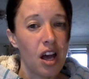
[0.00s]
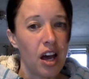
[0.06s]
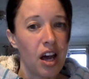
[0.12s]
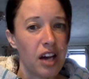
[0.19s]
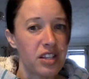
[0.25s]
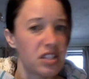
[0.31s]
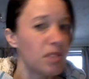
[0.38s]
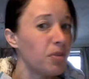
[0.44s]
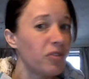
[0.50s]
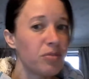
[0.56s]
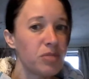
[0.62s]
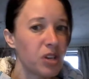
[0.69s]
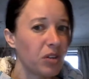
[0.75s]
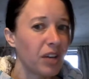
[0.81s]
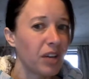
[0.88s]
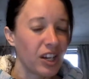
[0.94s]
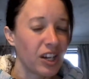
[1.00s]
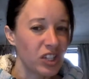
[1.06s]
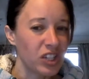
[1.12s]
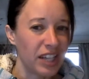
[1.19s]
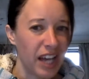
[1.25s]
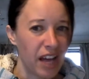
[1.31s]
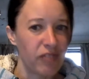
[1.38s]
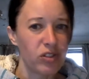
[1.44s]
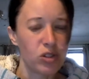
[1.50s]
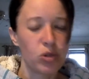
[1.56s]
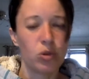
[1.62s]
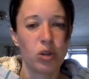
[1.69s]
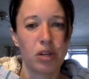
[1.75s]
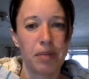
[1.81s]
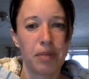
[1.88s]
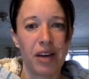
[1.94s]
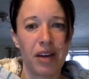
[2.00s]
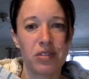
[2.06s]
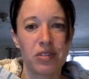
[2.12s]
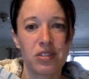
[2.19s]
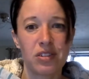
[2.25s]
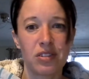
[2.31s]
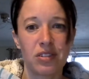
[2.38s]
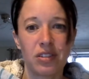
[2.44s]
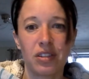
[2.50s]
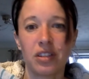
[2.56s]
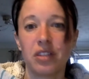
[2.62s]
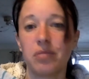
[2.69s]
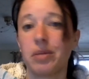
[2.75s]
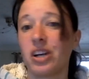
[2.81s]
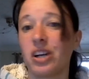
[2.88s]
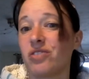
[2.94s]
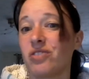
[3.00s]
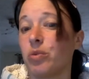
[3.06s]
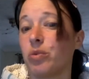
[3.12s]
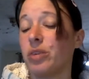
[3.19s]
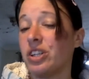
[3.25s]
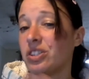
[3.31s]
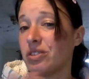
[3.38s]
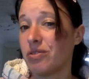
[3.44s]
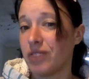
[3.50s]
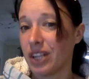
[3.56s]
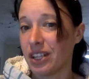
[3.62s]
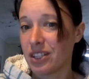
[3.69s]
and some of them don't actually ever talk about compassion that we should feel.